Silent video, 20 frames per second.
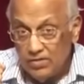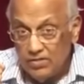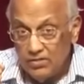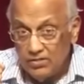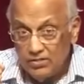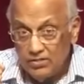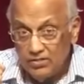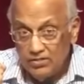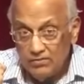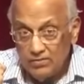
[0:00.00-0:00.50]

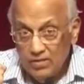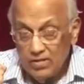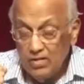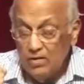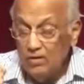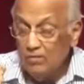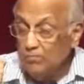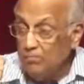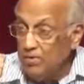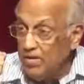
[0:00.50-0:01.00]
us,
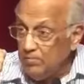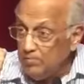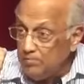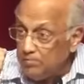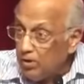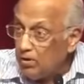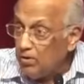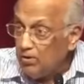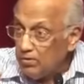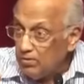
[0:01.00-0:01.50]
be
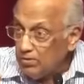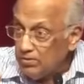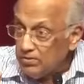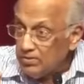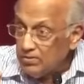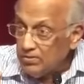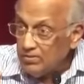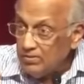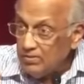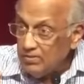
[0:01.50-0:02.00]
bold.